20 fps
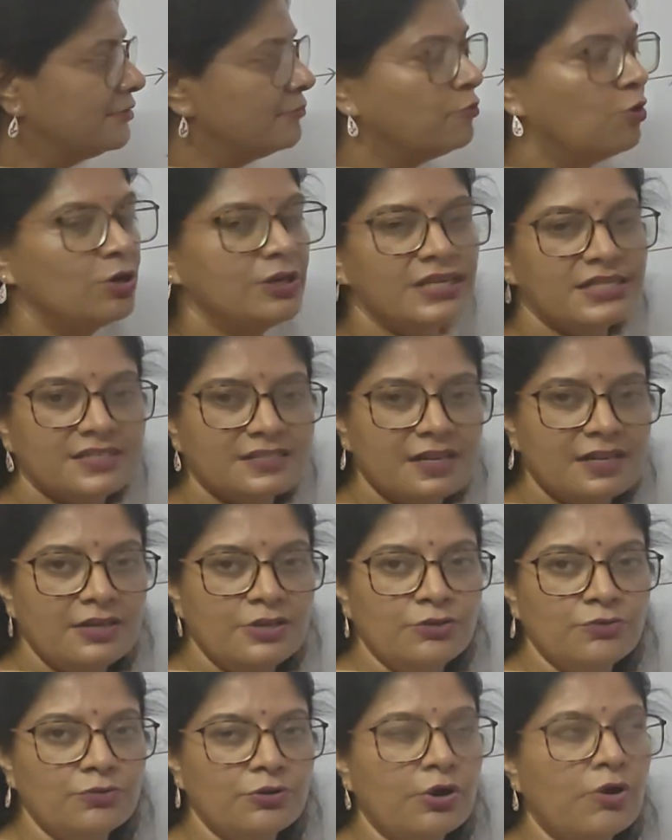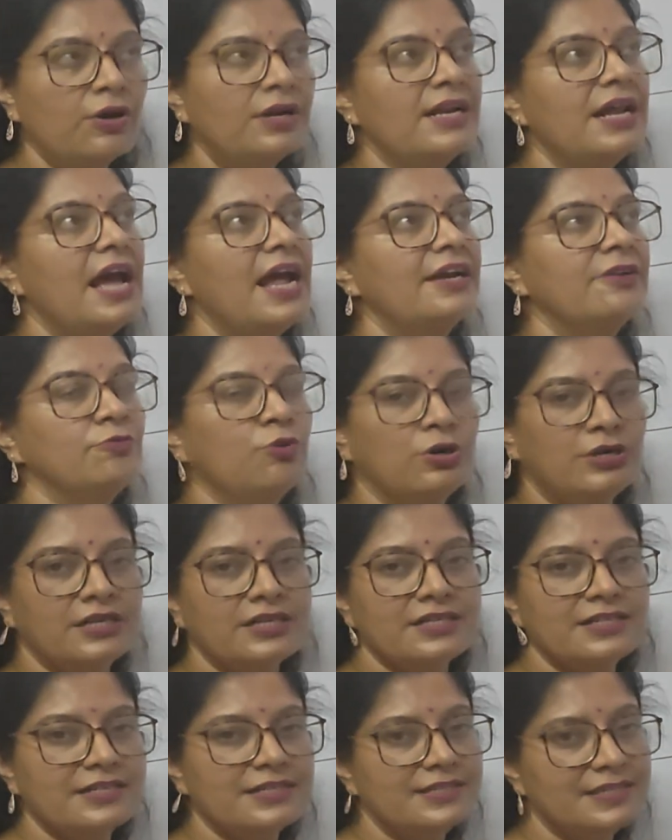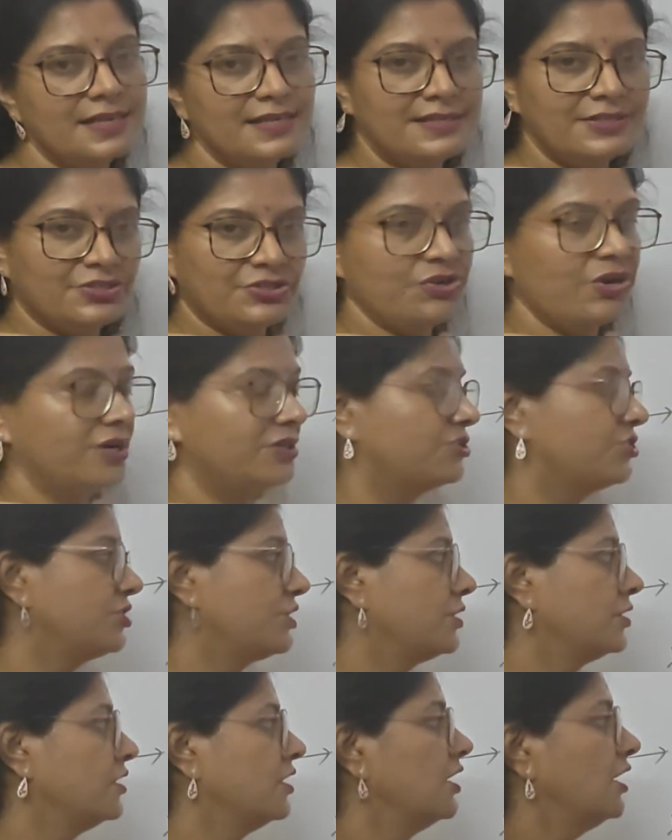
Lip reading: what is the neuron and what is its structure.